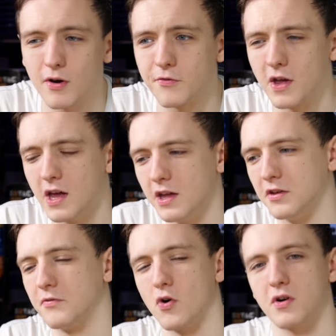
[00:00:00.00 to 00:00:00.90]
if
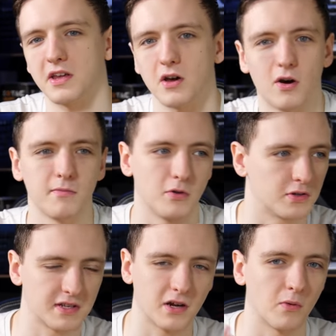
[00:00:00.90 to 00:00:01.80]
you've already got
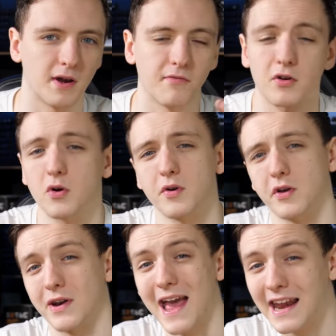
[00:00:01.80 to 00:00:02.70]
music or whatever
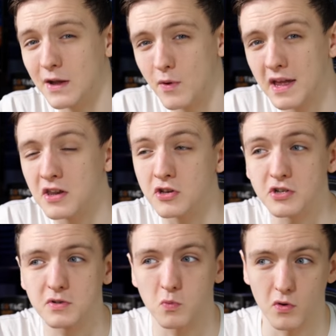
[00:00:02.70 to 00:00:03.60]
going on anyway, and you
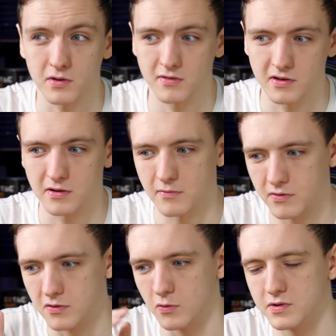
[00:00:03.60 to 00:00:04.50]
just want to
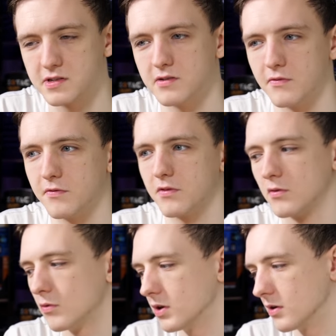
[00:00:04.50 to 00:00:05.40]

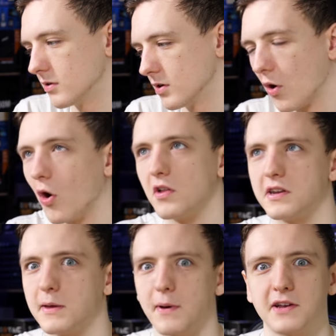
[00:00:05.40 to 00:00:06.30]
throw your
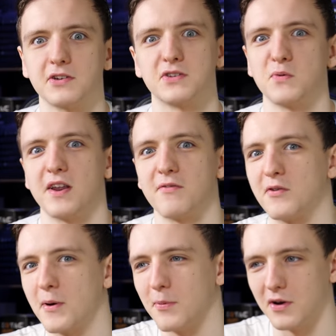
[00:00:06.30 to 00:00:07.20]
holiday pictures or
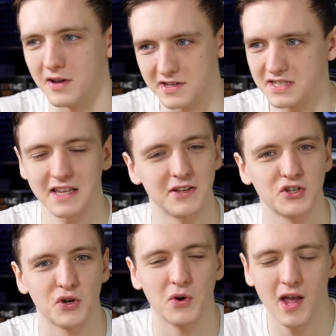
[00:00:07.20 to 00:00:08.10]
whatever up on a
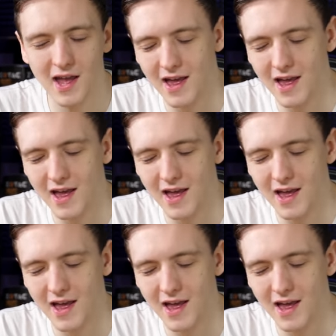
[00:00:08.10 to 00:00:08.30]
slideshow,